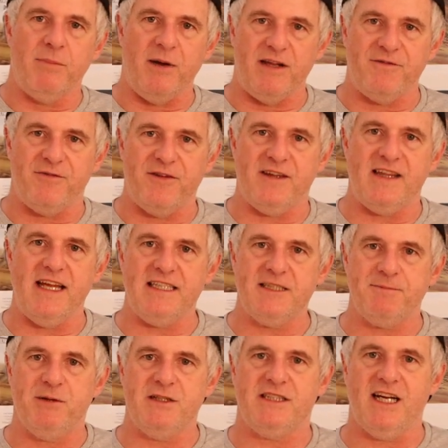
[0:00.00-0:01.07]
But for this
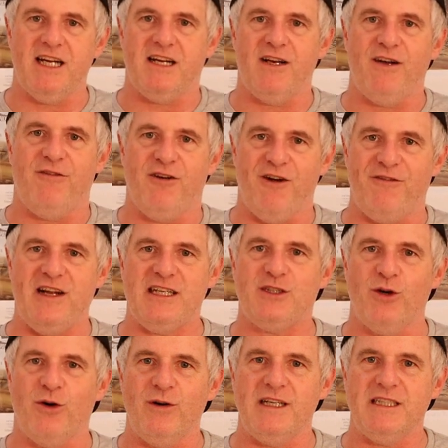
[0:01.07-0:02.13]
particular, for
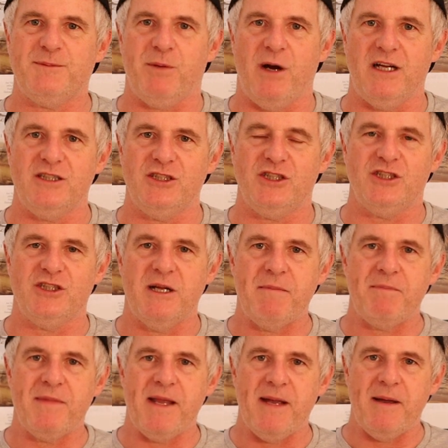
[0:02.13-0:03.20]
Victoria sponge,
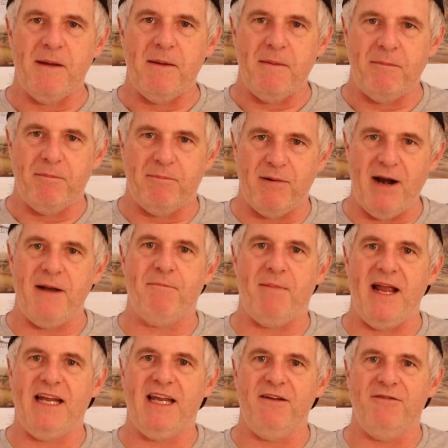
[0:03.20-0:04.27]
bread
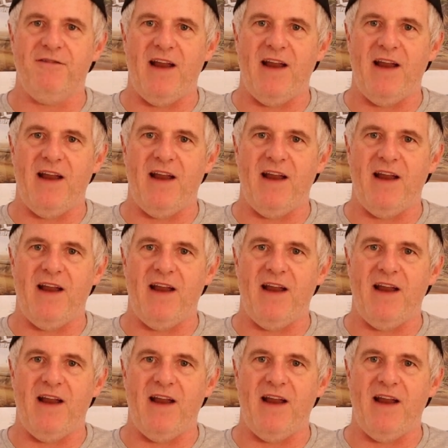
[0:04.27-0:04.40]
baking